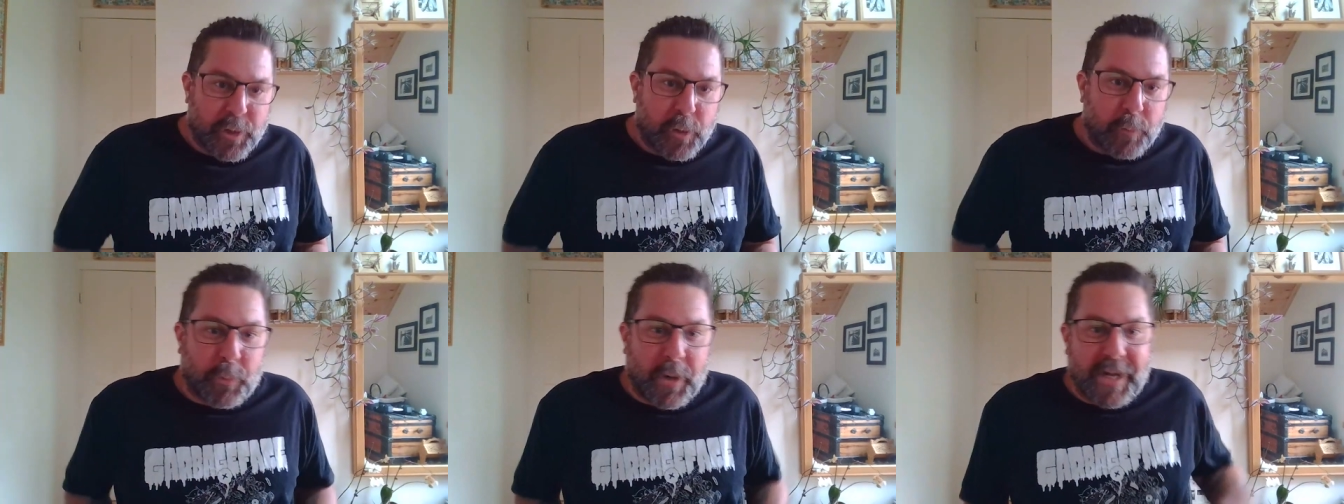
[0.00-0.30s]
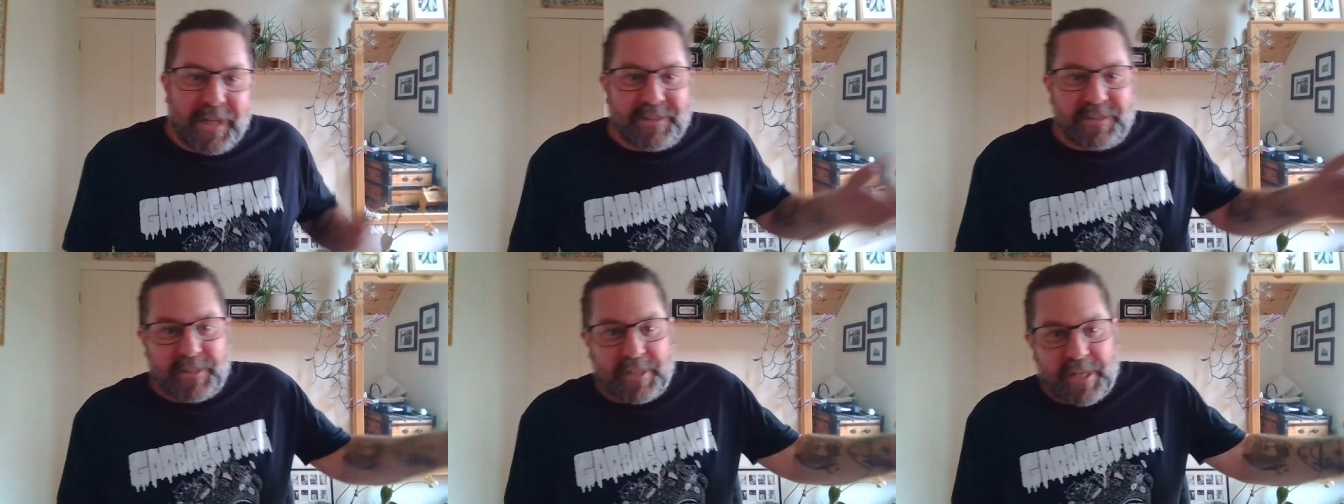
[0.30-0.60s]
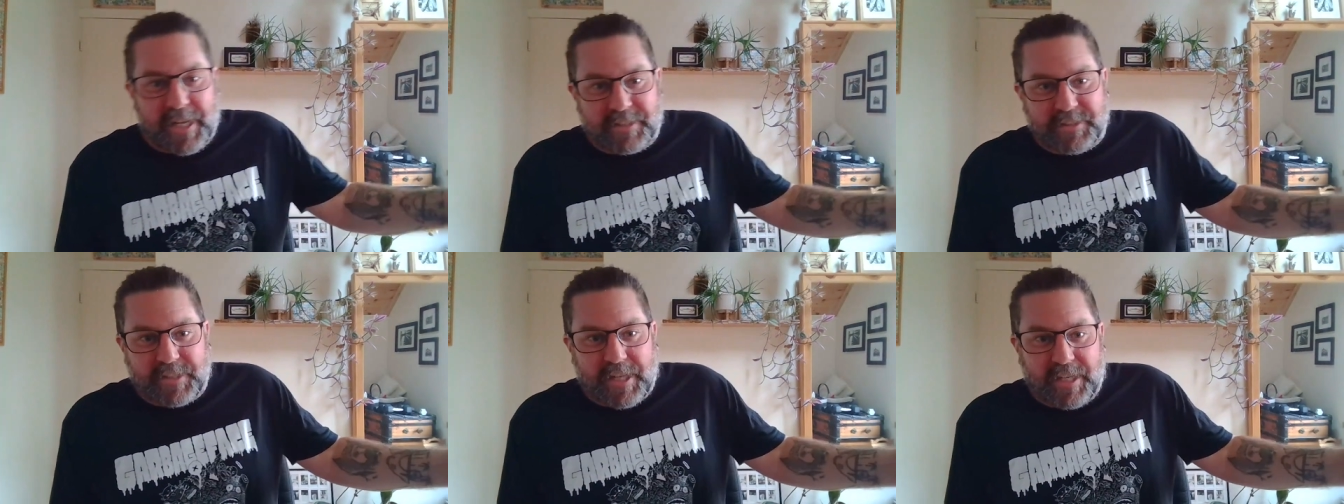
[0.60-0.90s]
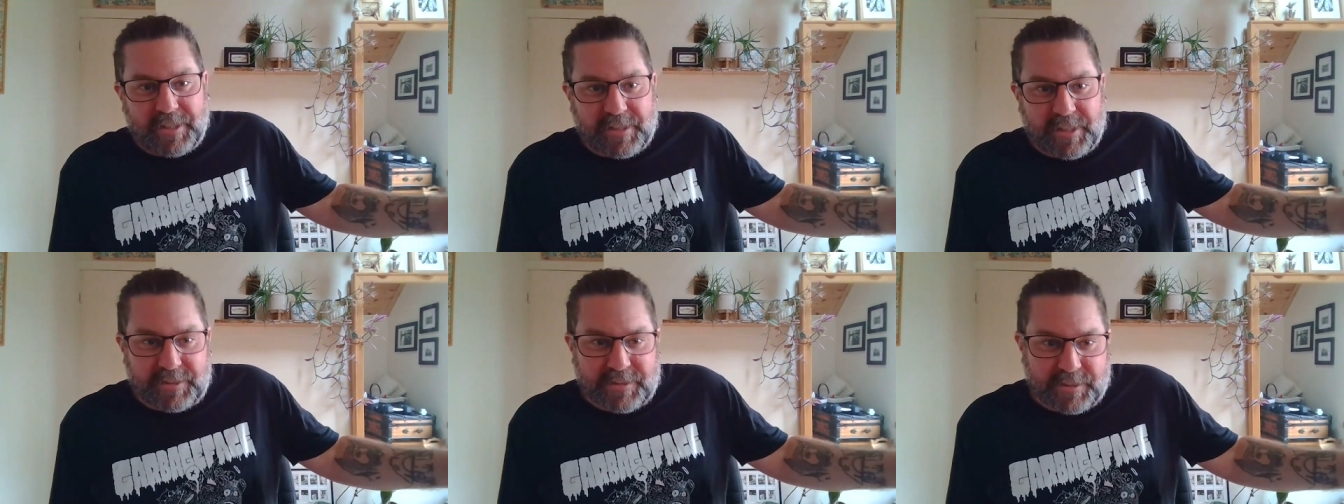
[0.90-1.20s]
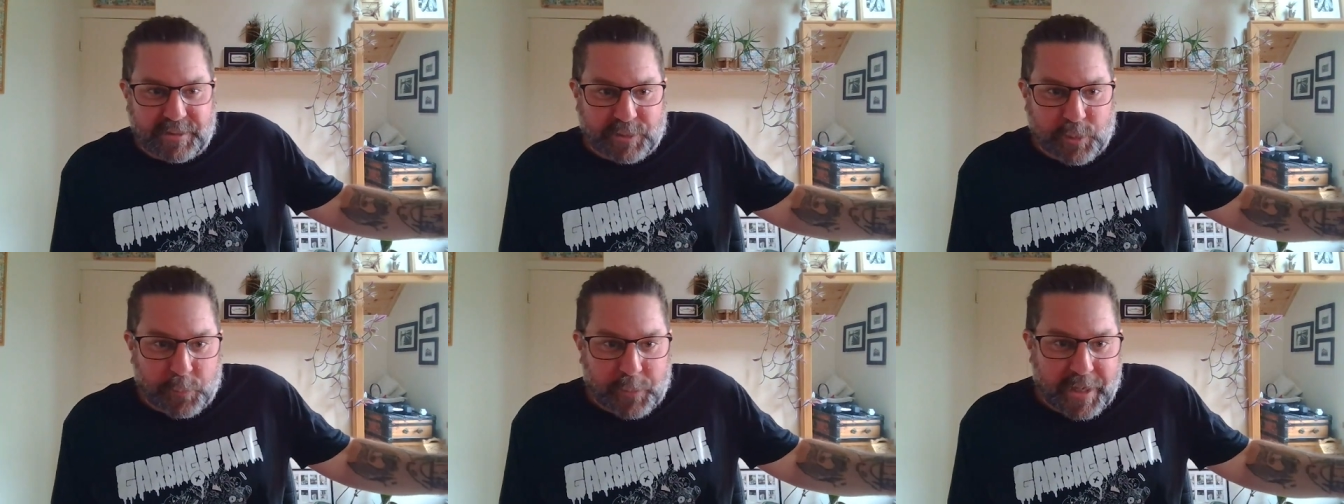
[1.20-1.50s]
breaks. Yeah. The next guy thinks
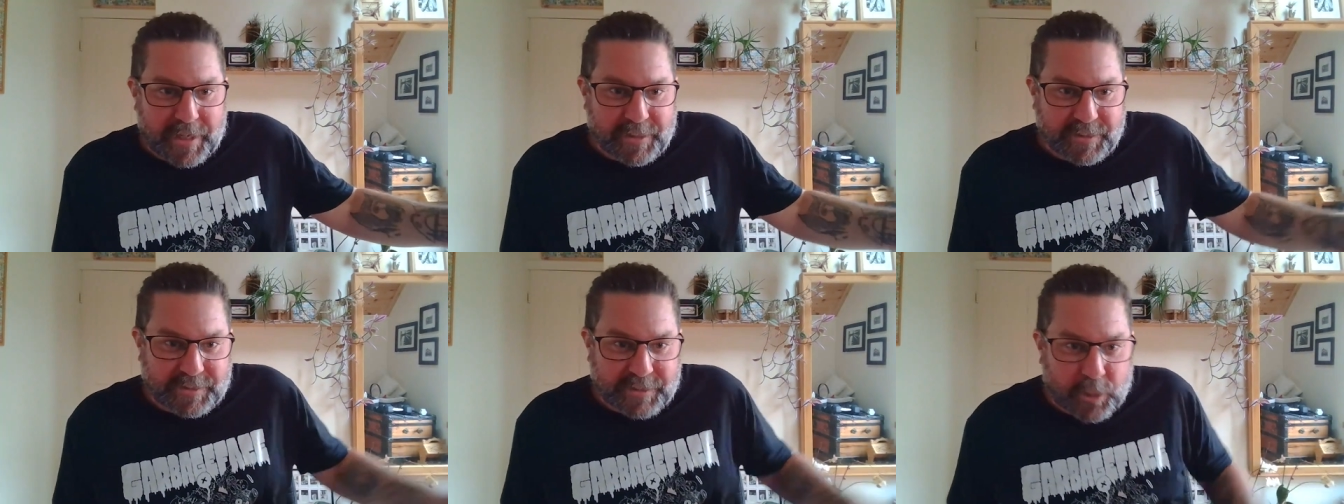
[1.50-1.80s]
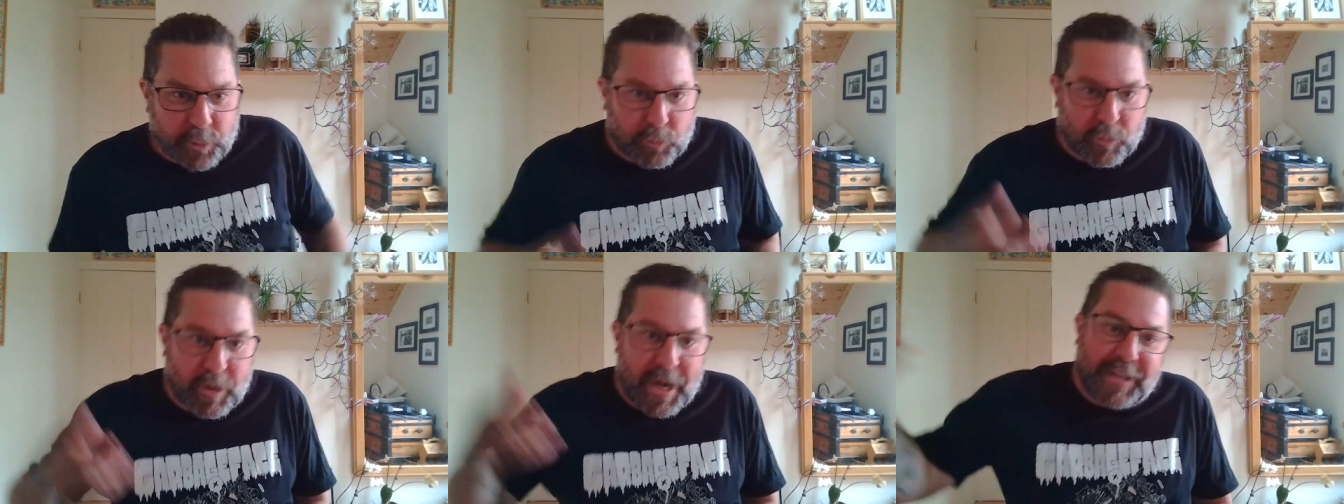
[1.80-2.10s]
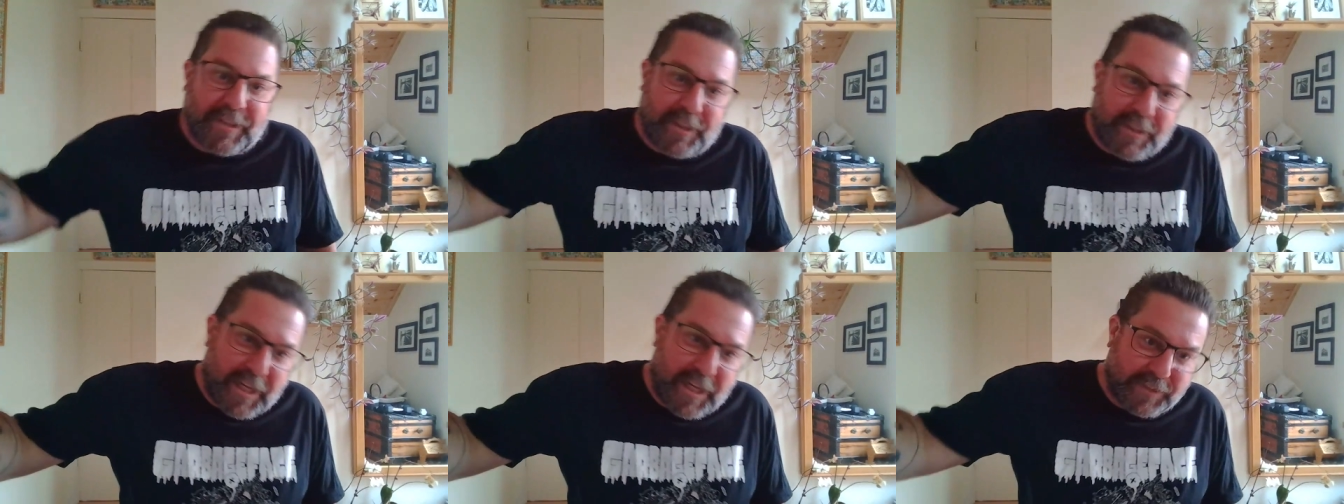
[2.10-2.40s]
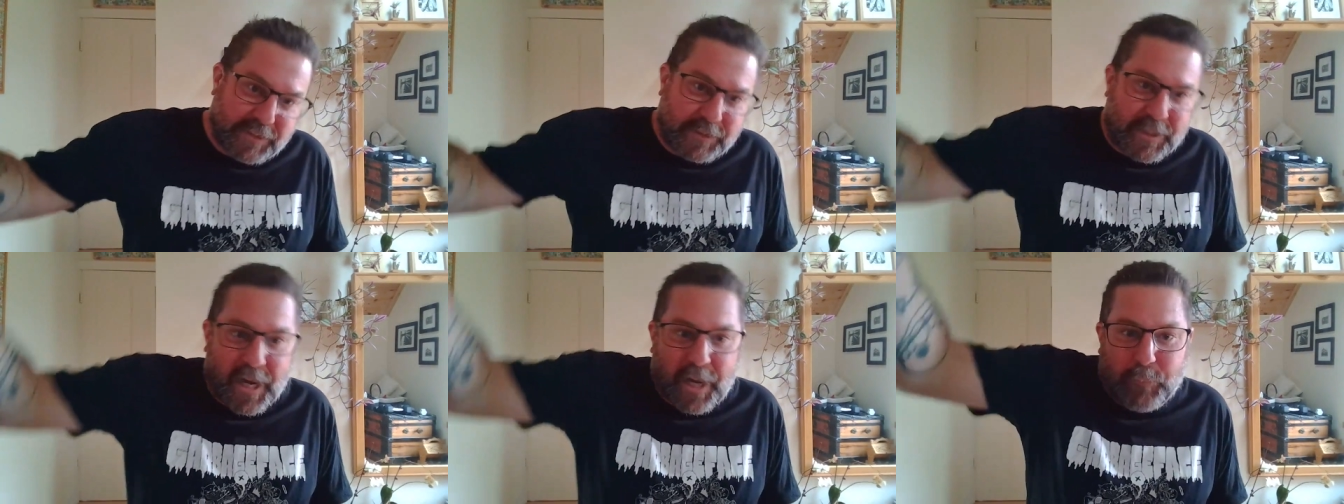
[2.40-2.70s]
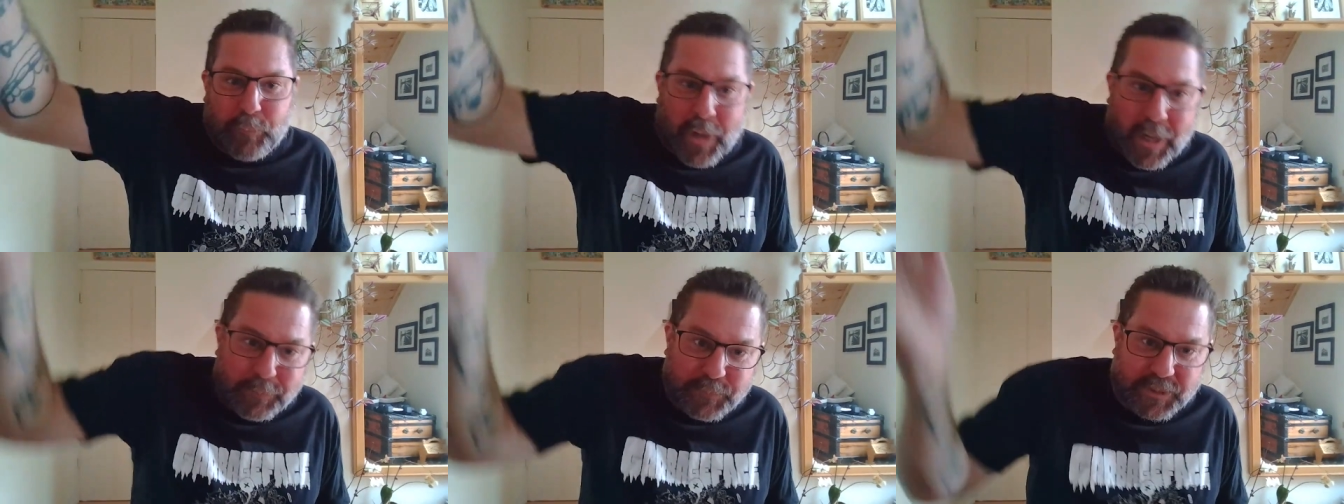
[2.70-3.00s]
it's okay to sell crack. The next guy
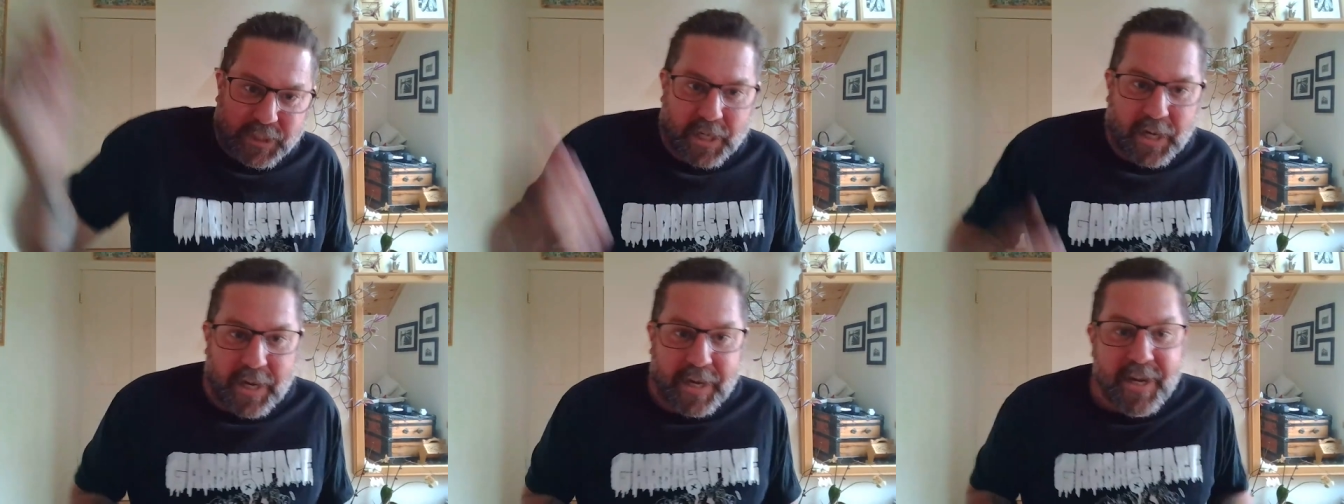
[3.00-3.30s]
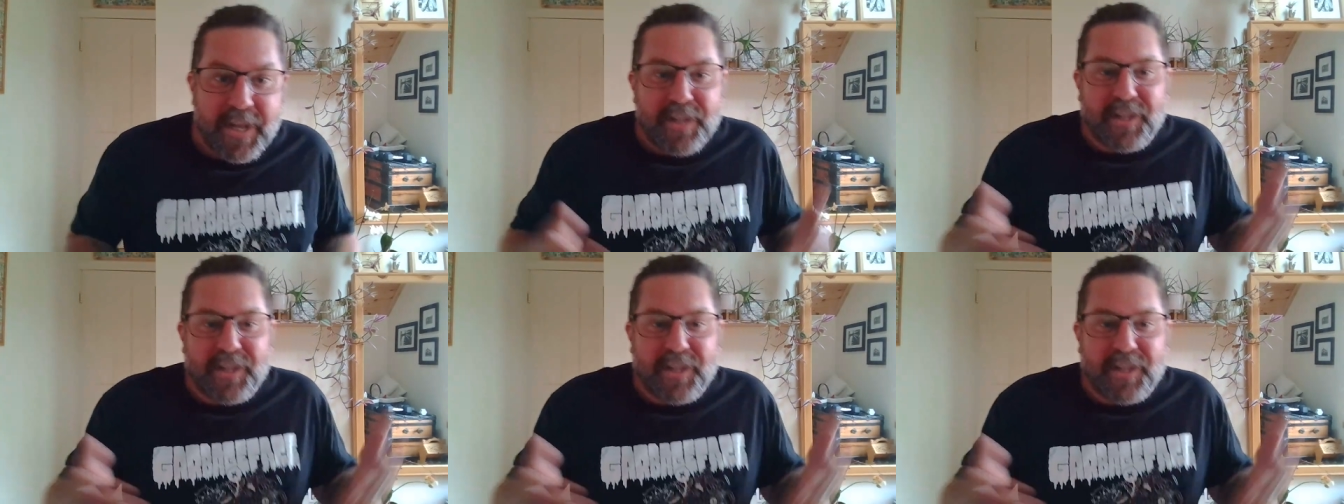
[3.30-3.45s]
robs a guy.